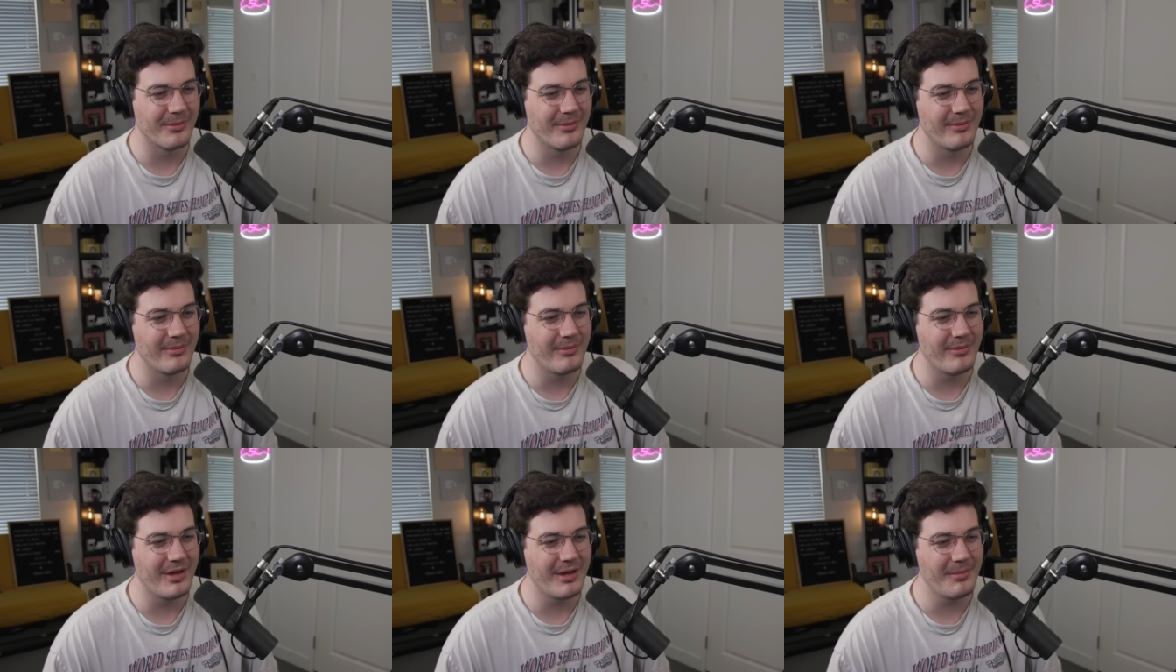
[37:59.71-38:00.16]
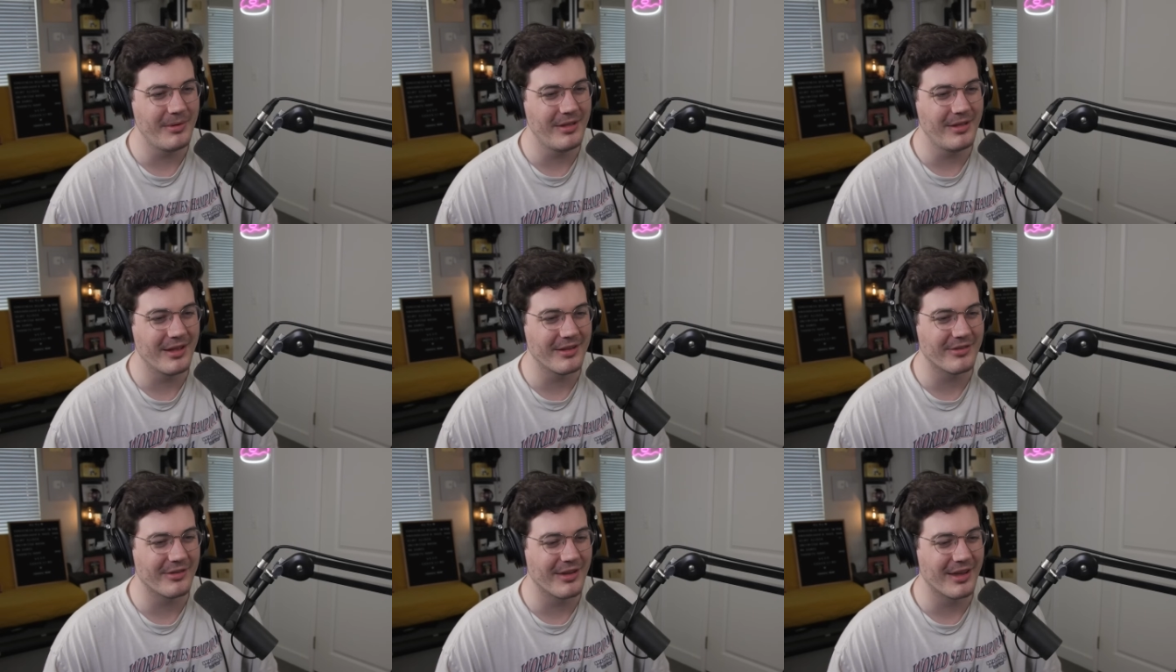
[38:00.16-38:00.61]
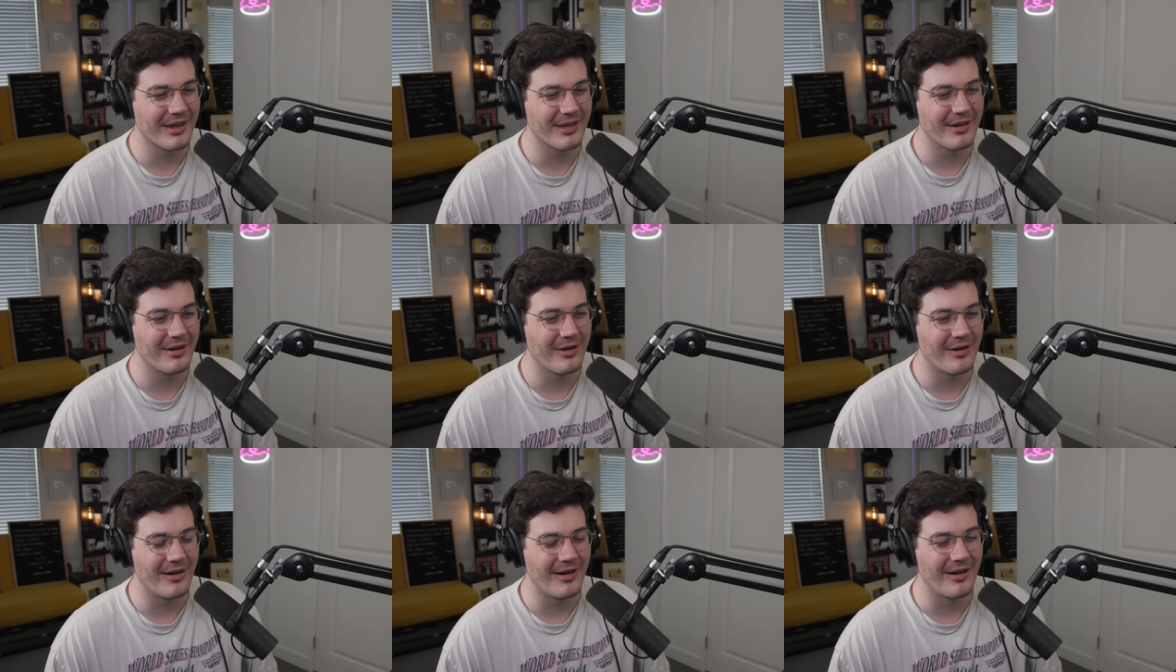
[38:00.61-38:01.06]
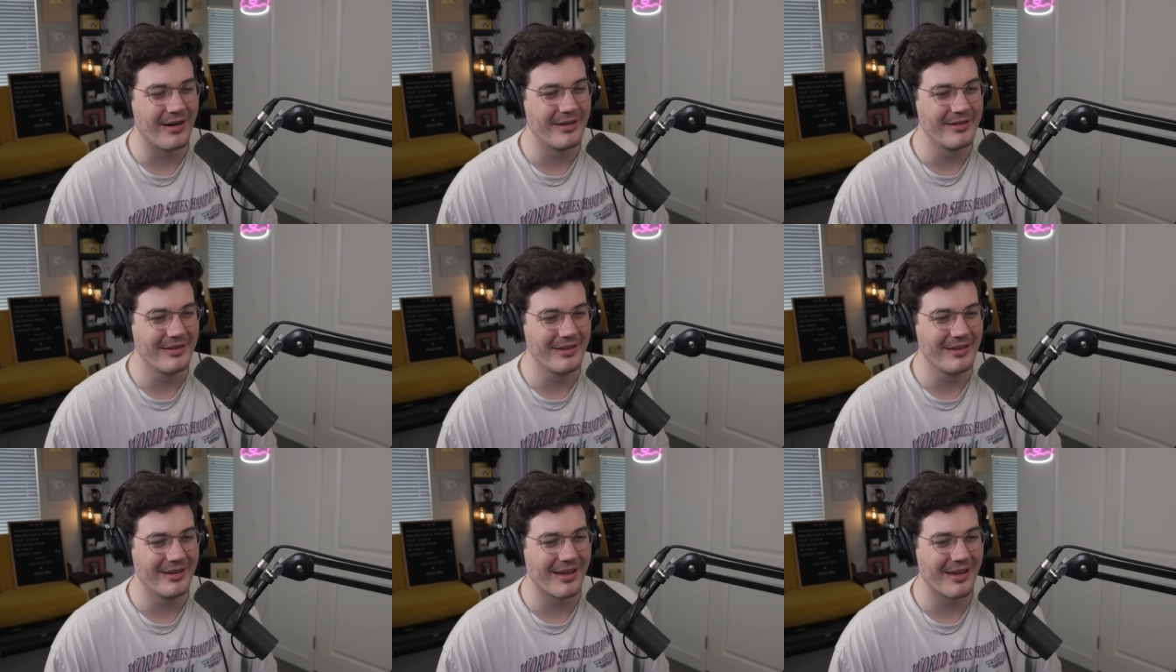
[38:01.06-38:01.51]
Maybe that's like a
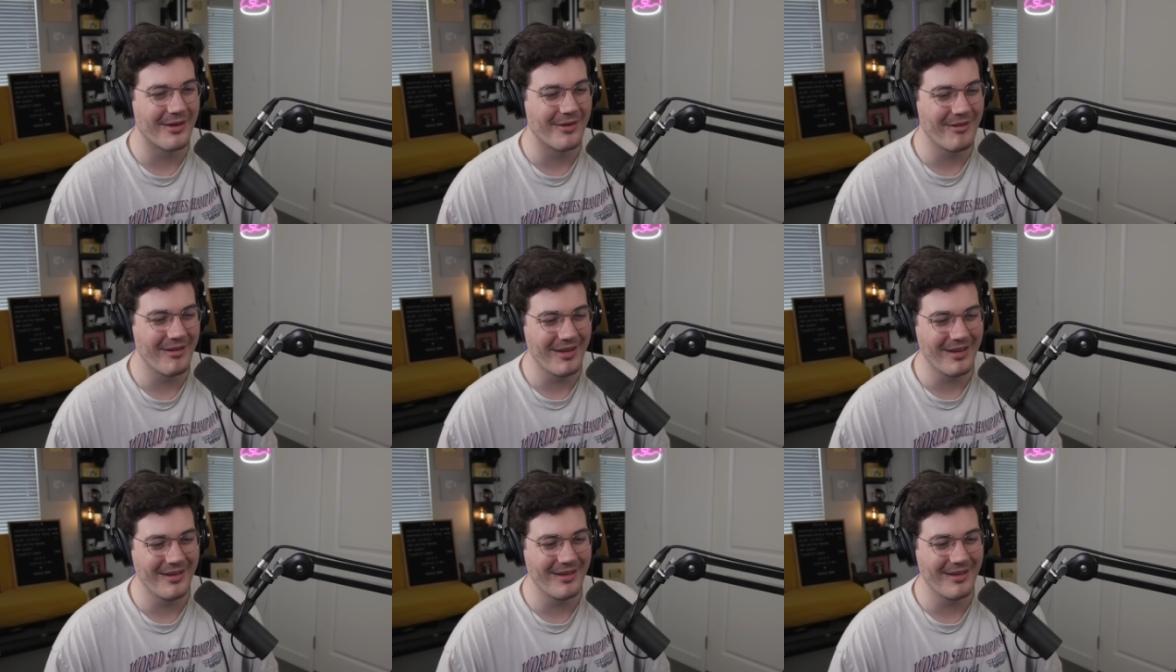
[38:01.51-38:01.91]
haunted area,